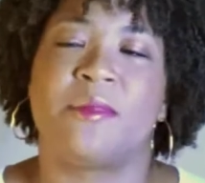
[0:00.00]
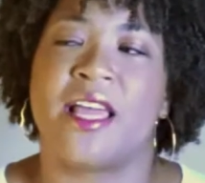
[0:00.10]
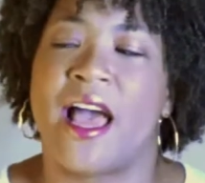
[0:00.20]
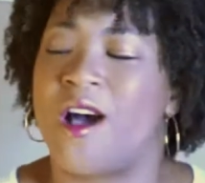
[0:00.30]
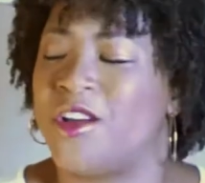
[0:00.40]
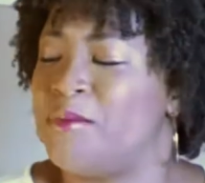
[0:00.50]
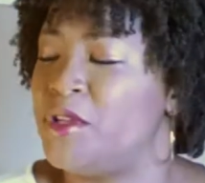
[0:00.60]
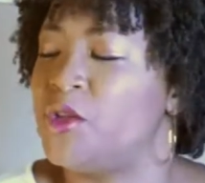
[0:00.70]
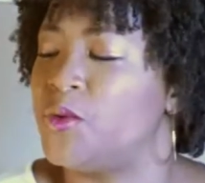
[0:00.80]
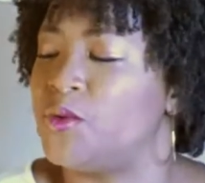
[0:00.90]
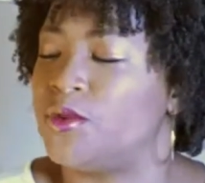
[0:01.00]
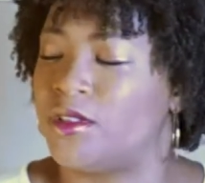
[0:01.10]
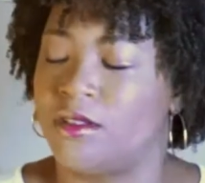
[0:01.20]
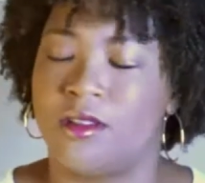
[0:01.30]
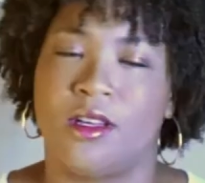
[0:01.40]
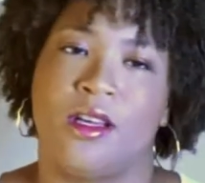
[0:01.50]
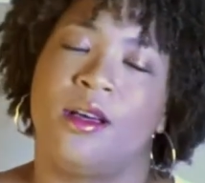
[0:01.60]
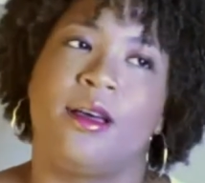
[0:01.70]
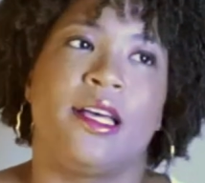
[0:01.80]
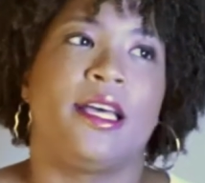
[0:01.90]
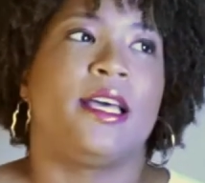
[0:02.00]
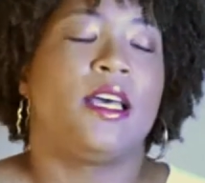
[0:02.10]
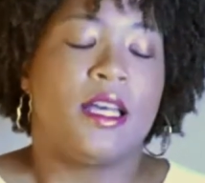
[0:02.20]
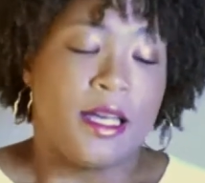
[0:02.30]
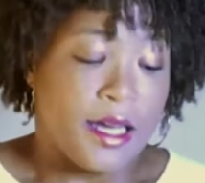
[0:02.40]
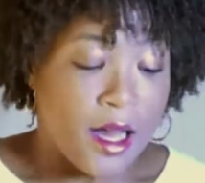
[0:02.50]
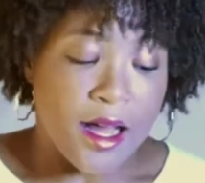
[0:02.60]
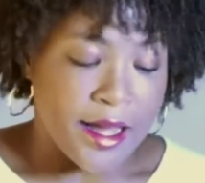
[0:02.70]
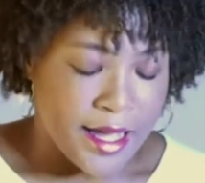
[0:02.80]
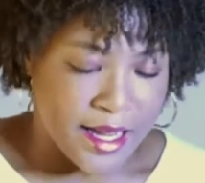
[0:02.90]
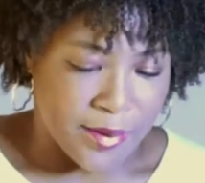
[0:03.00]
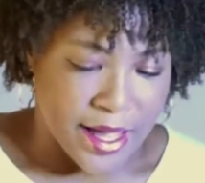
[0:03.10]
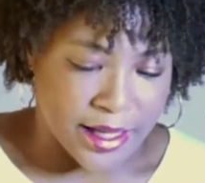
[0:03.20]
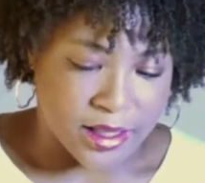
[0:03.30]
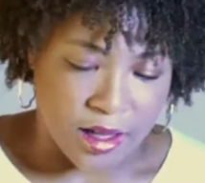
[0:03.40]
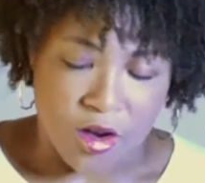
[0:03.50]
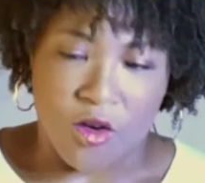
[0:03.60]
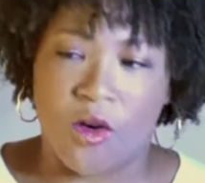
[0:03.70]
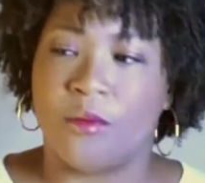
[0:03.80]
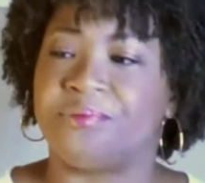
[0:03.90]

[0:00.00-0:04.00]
meow. He mews. Anyway, so